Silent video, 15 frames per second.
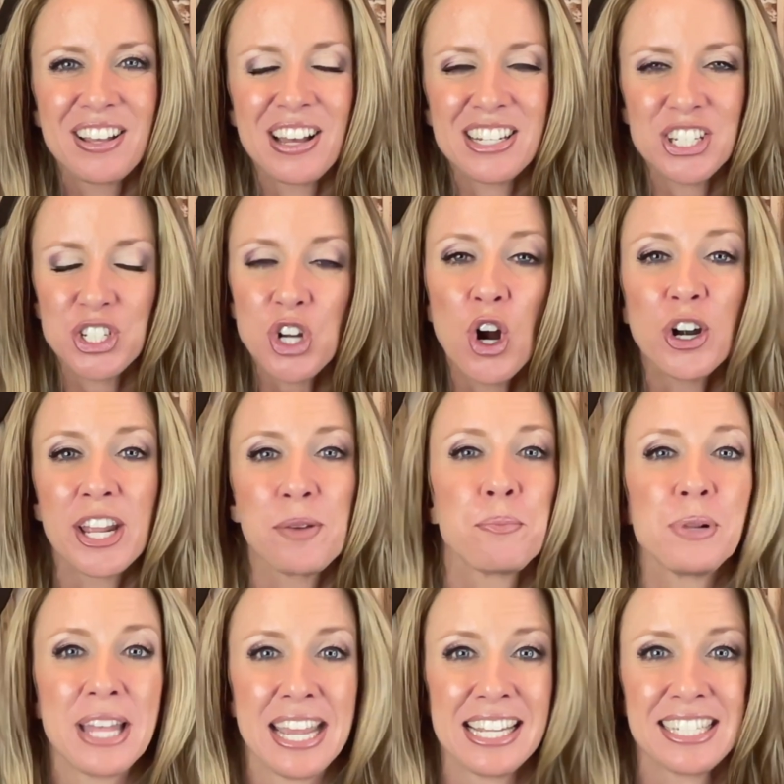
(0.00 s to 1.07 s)
starting
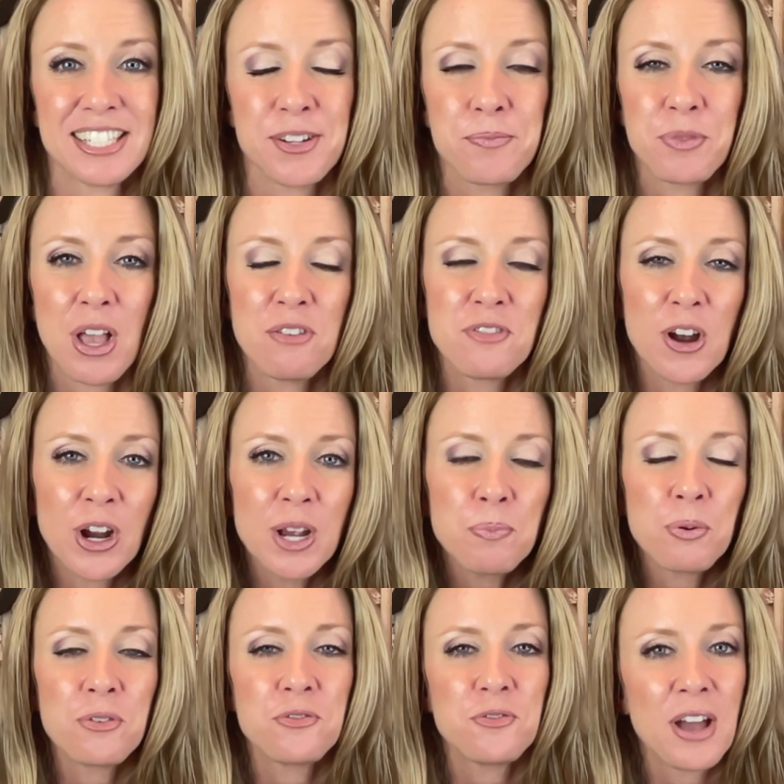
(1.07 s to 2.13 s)
place a very
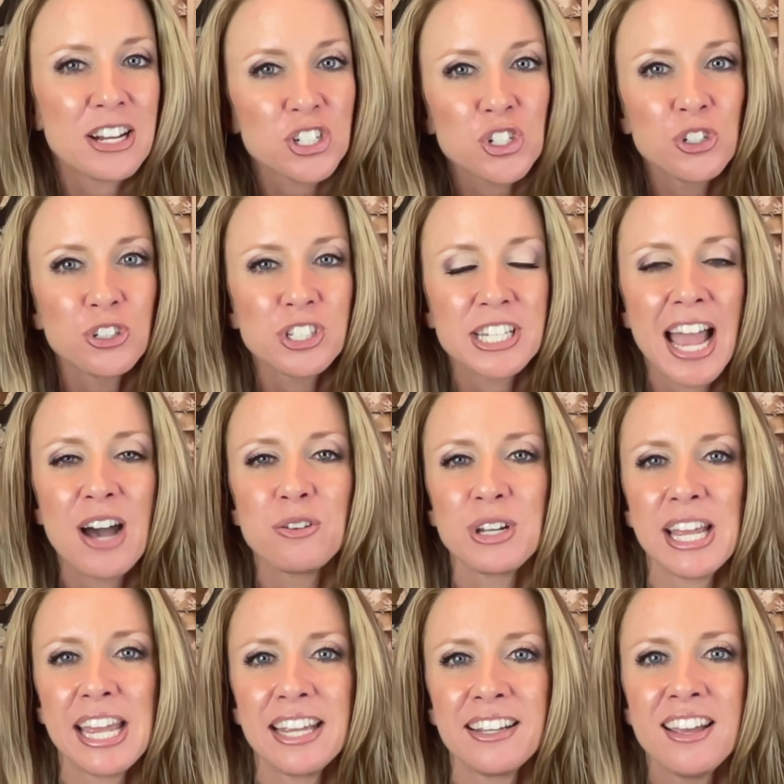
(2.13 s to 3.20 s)
professional
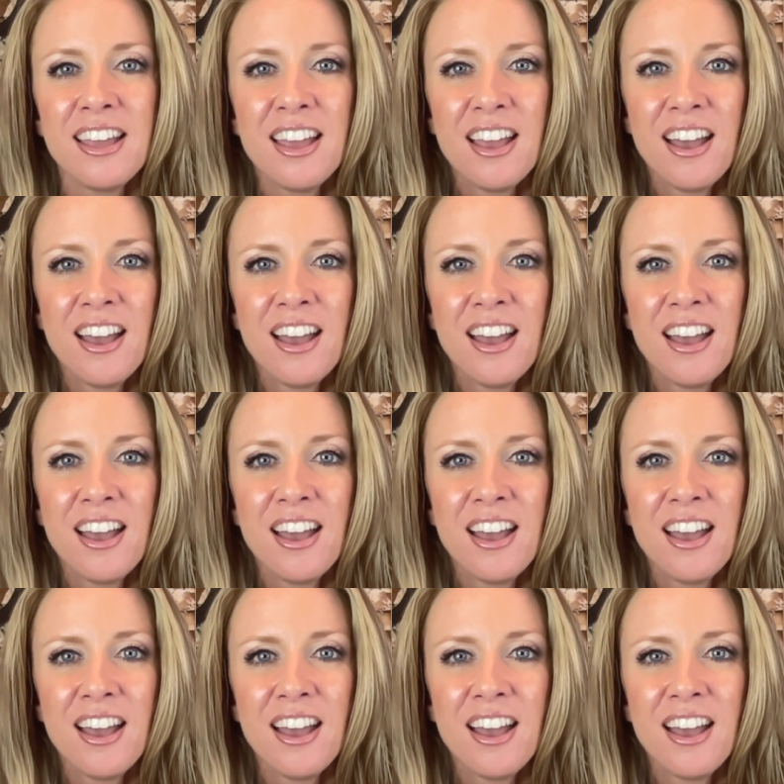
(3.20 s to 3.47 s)
sounding